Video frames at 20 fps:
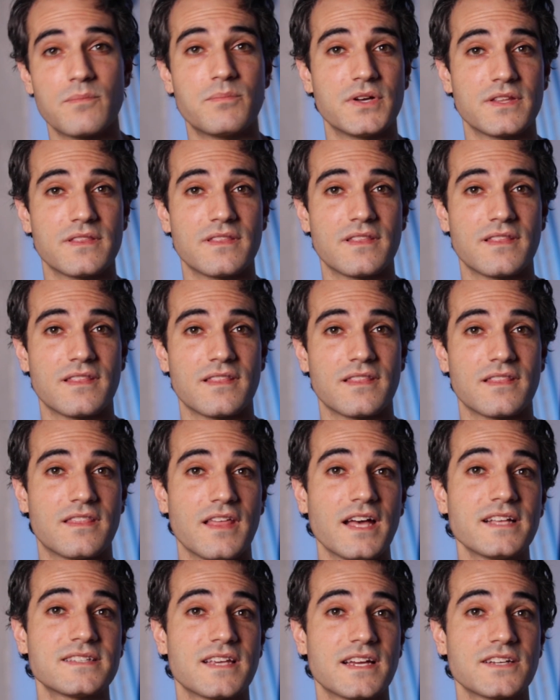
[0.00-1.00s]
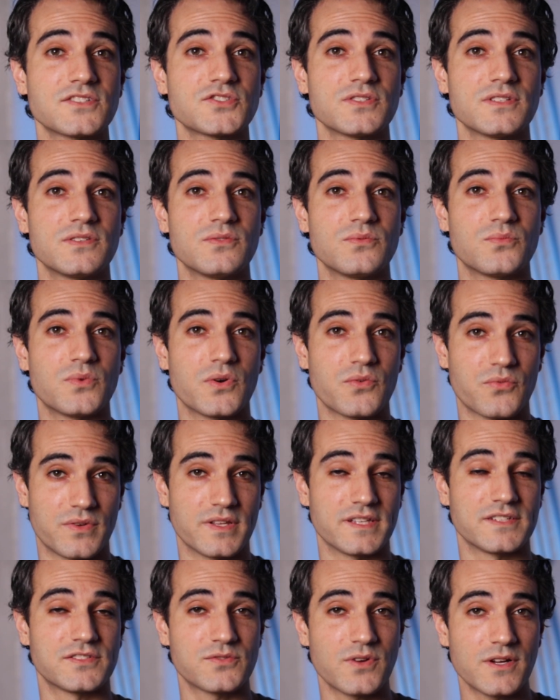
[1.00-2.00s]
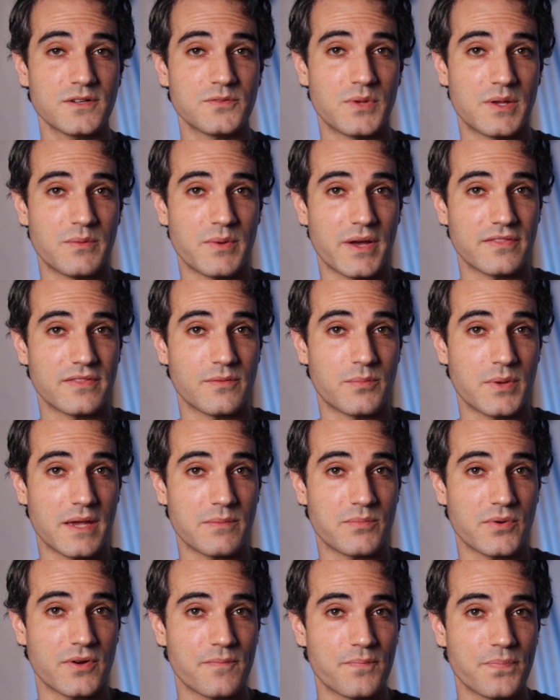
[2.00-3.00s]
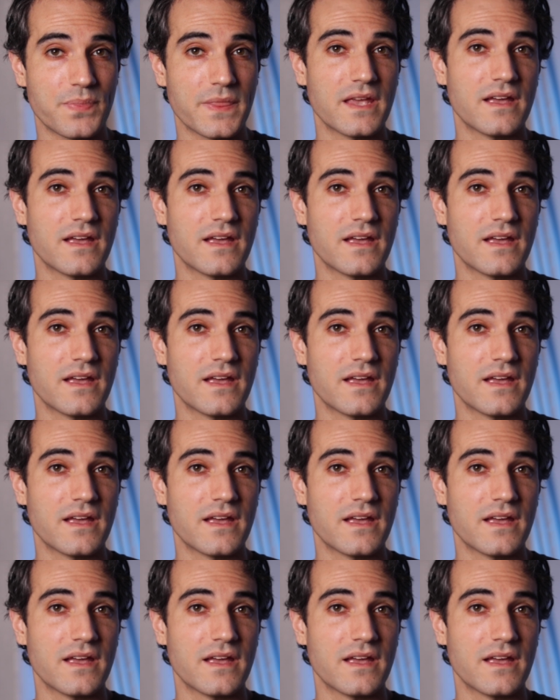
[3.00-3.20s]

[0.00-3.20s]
But that's actually what really struck me about the paper.